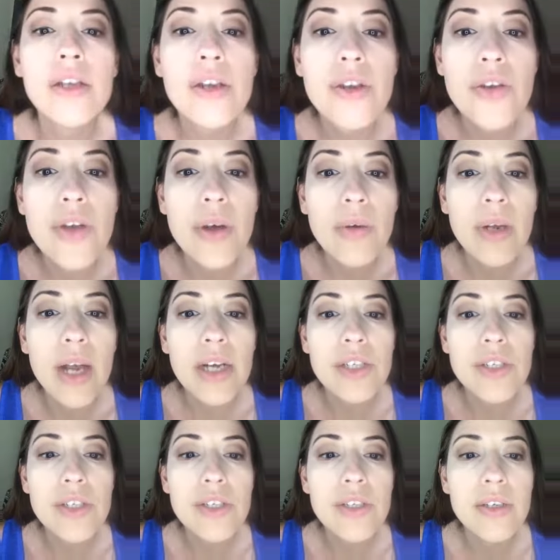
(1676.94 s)
no
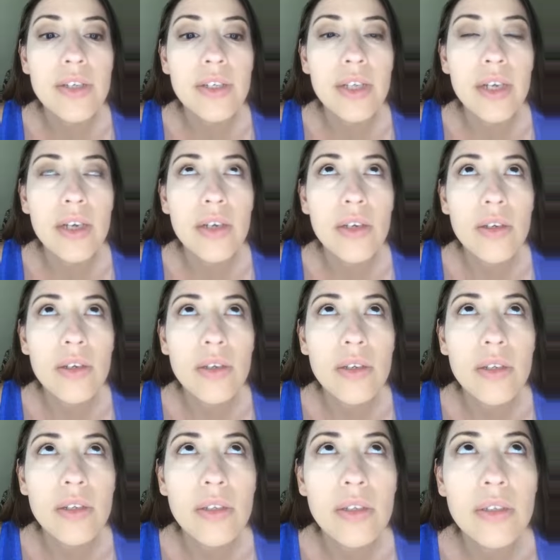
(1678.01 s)
lashes. Look at that.
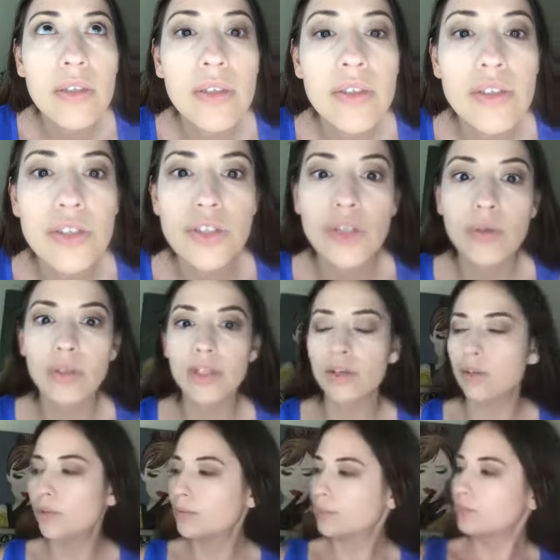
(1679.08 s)
They're so little.